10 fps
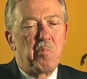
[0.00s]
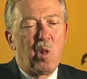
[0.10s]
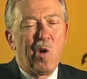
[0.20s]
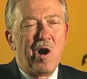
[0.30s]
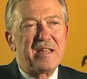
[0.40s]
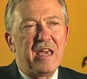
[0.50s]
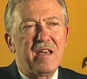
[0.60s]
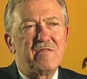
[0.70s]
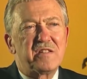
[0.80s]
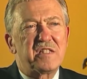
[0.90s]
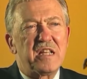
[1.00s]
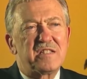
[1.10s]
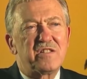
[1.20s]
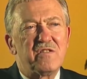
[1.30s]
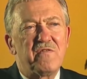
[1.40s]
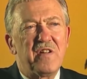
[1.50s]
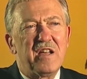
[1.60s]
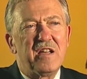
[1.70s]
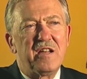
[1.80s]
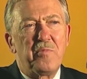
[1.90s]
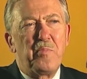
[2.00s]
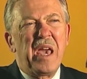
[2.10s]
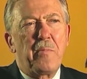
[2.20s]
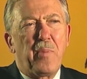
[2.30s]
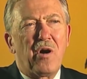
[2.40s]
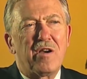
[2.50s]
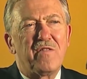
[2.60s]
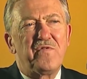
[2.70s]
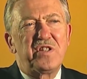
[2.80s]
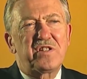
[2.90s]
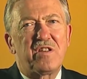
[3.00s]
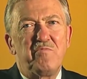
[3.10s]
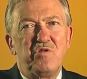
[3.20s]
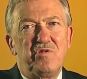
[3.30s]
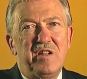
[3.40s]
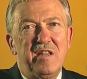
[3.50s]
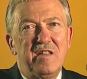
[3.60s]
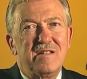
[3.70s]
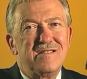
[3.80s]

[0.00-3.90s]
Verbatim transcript: belonging, the sense of being part of this community.